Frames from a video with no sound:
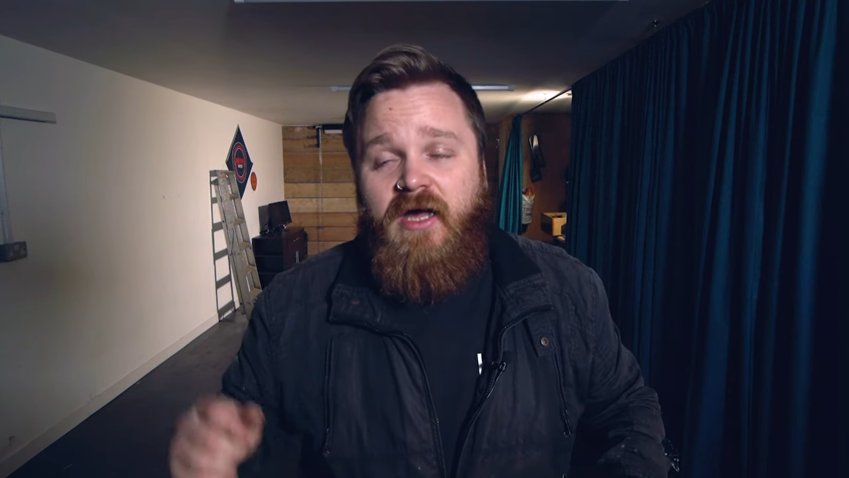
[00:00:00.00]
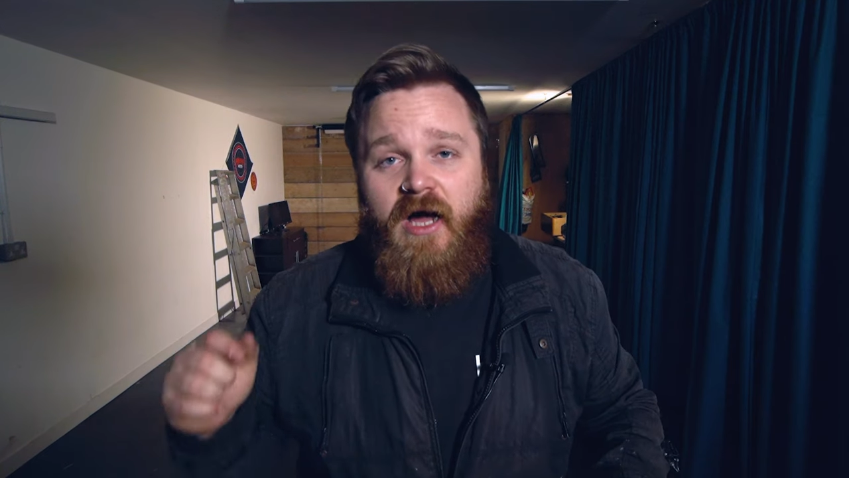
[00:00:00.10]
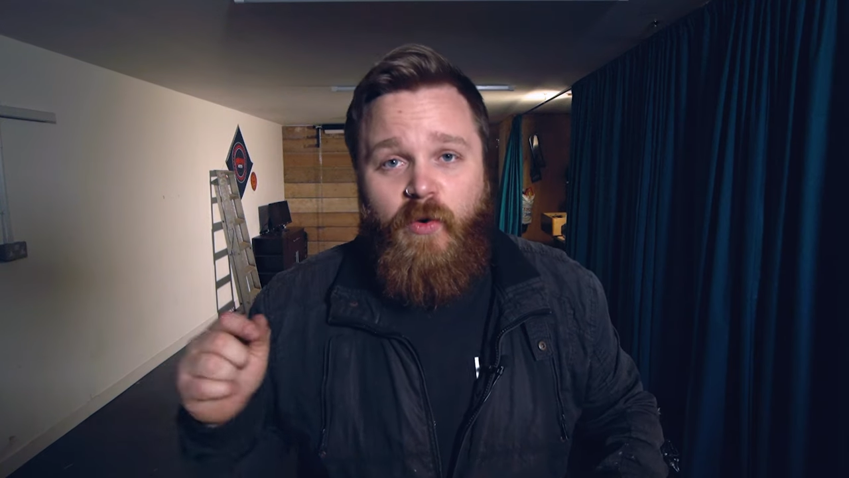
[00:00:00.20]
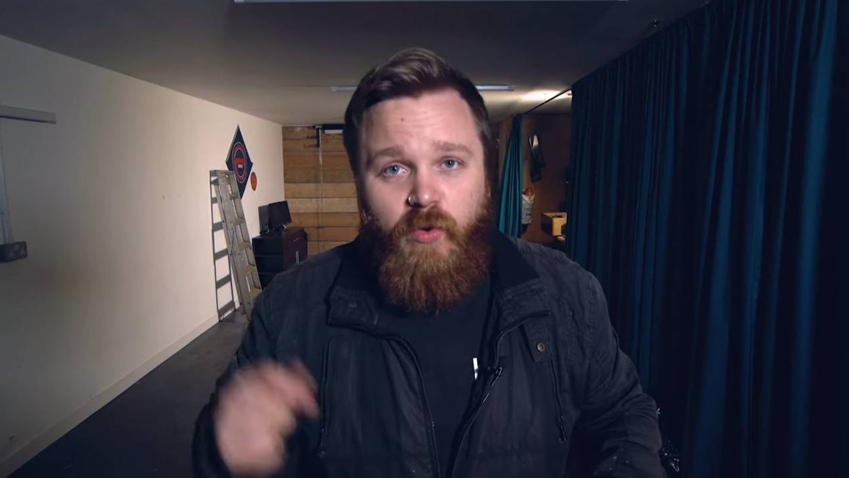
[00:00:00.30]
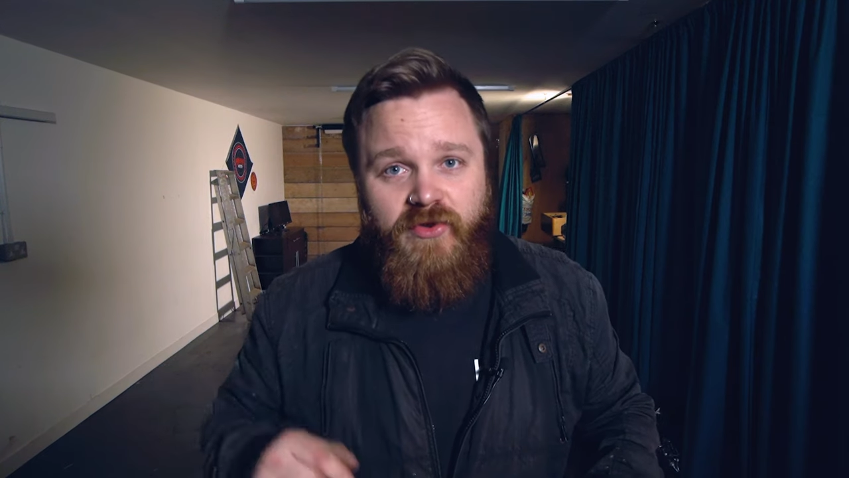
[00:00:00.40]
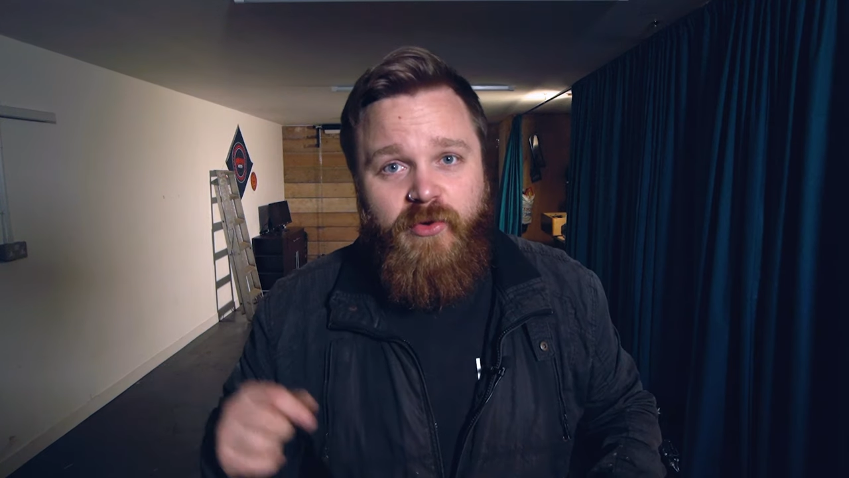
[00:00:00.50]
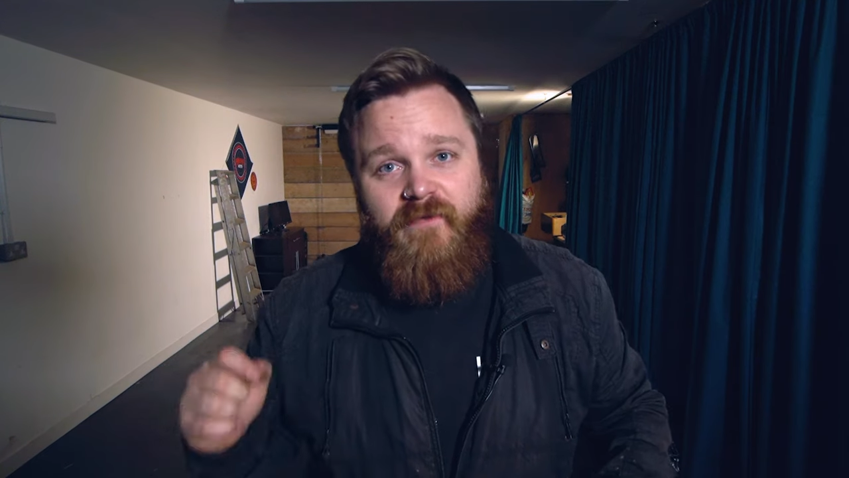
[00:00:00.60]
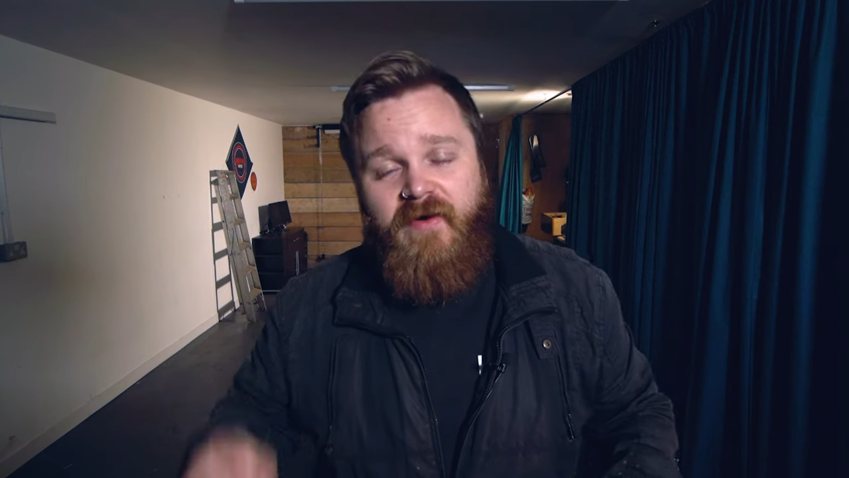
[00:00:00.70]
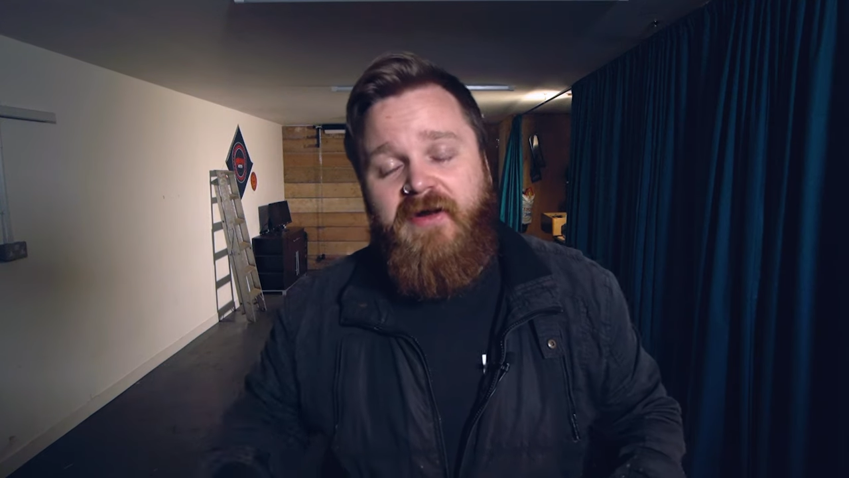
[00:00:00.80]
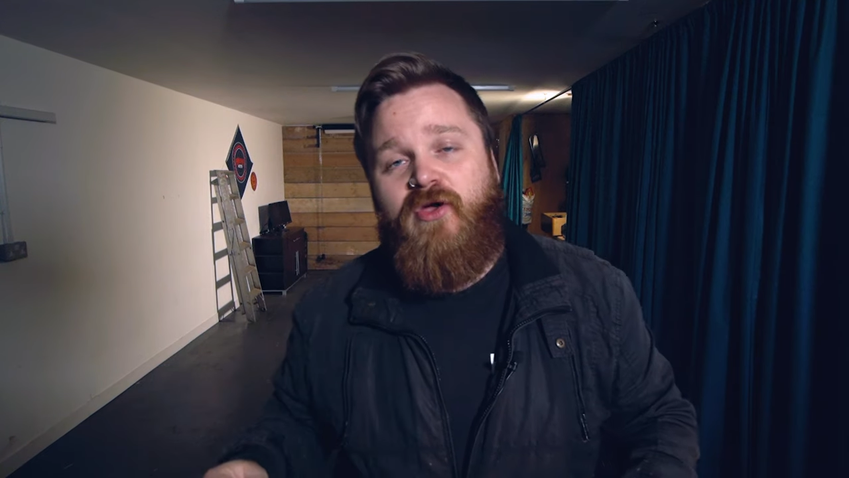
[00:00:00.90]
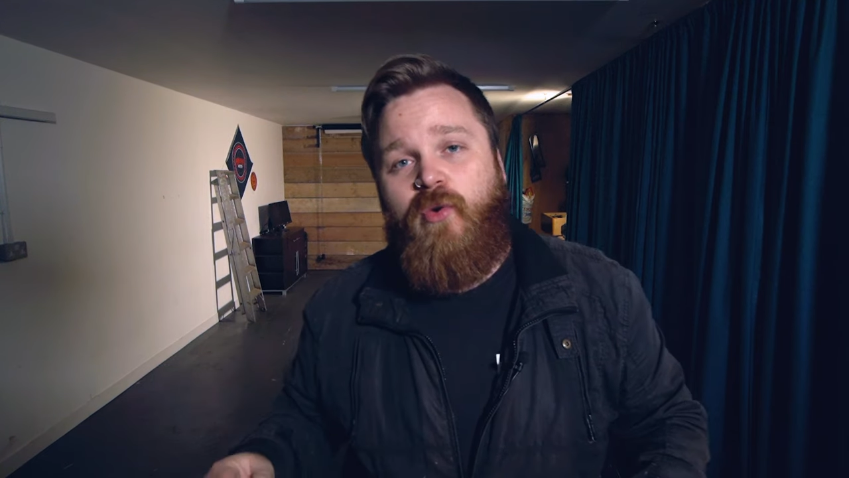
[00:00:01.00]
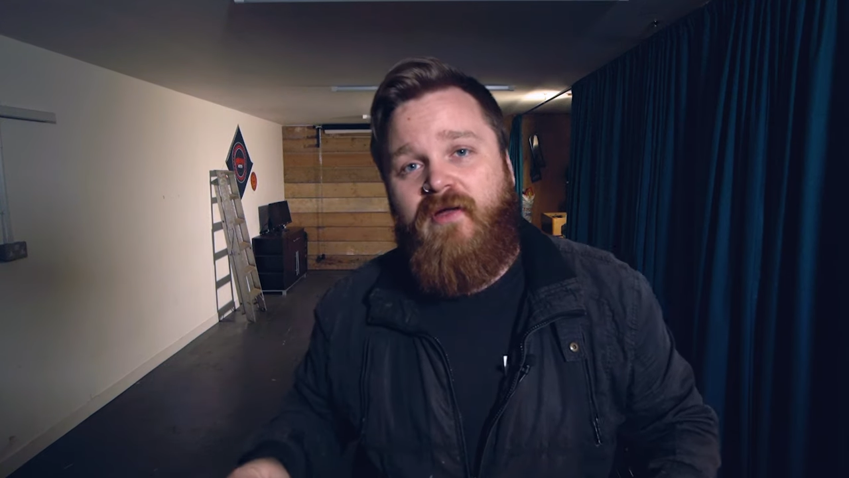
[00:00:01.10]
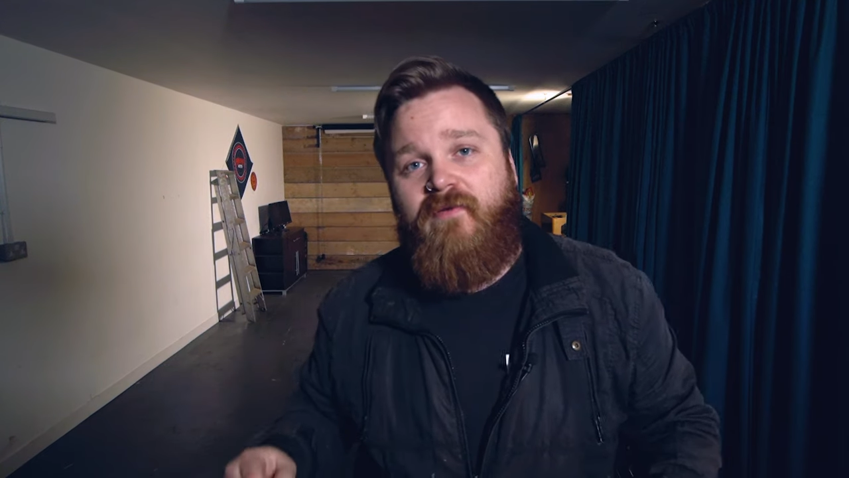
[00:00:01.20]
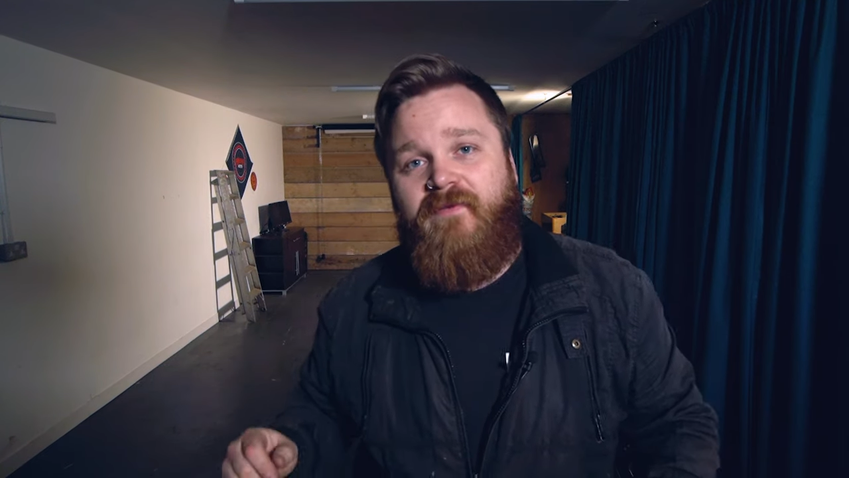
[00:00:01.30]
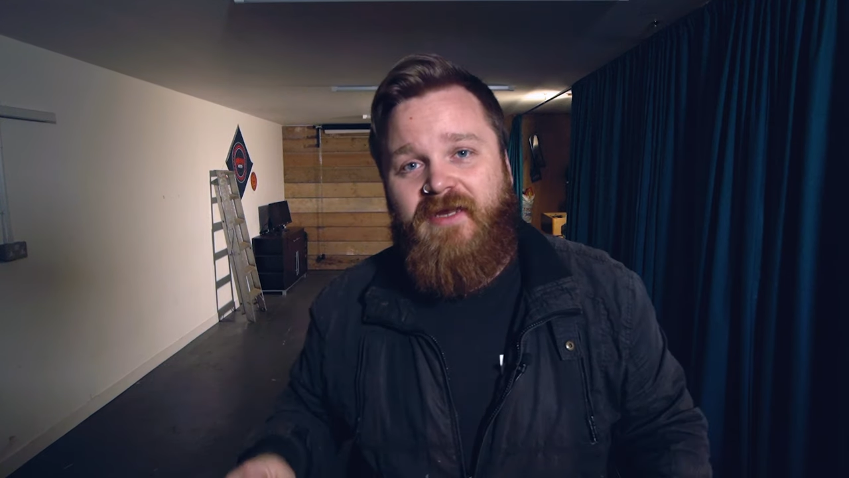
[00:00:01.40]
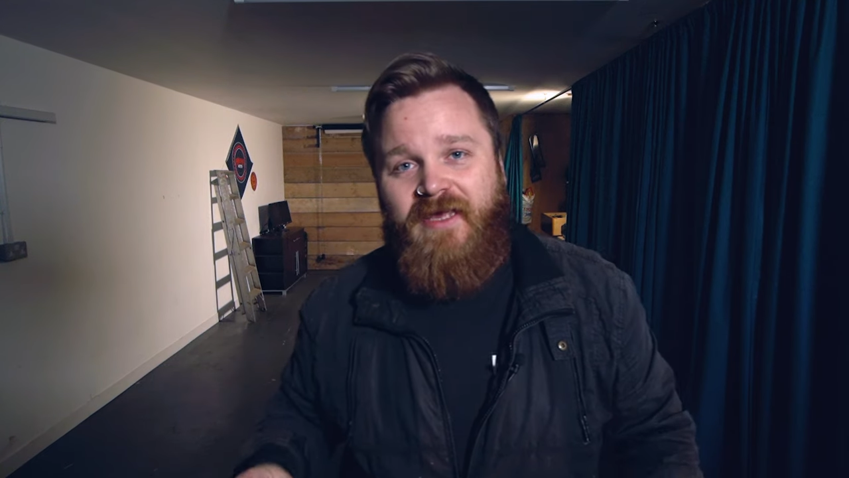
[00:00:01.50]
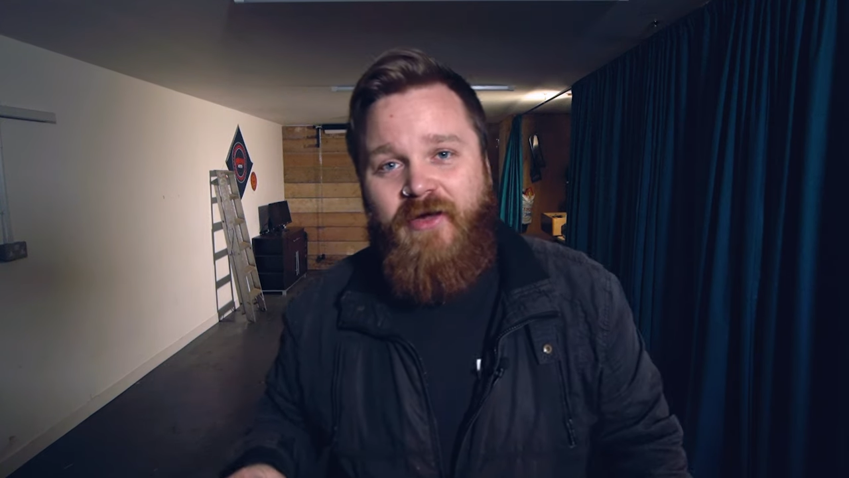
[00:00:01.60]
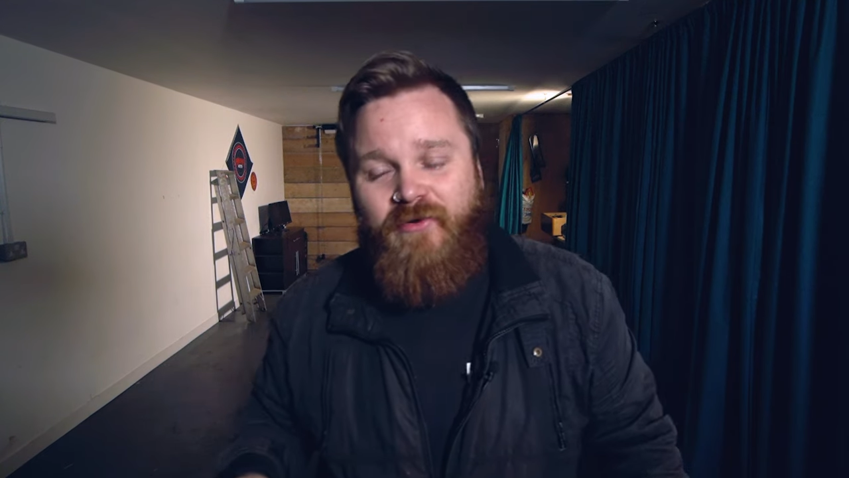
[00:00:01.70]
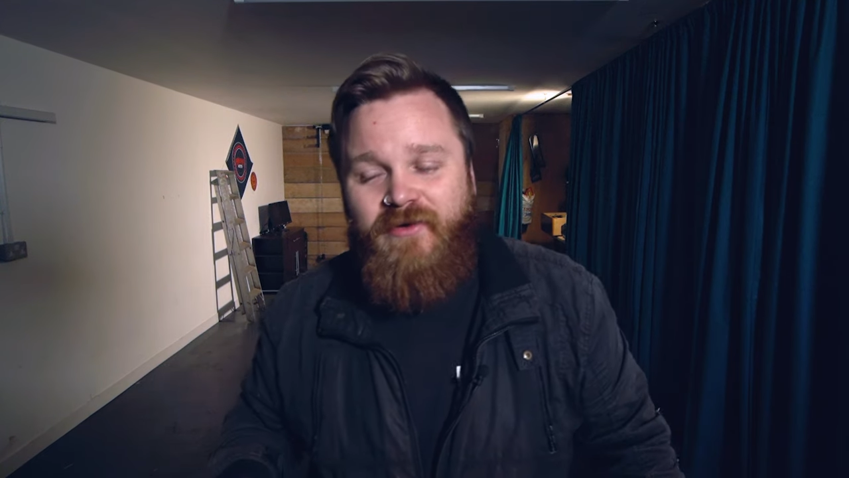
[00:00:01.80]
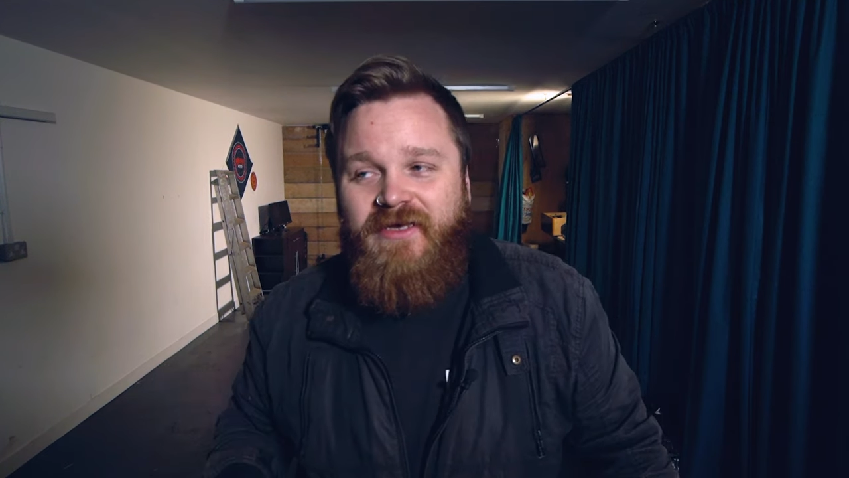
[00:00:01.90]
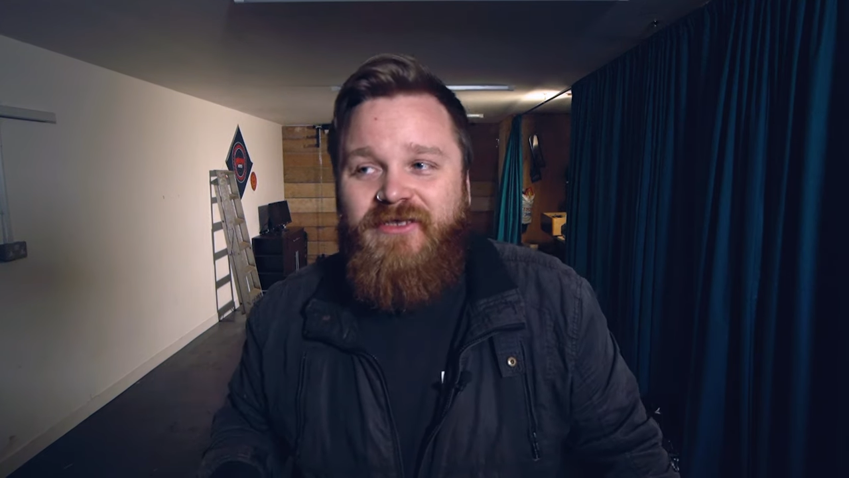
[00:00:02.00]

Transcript: I want to do a very quick video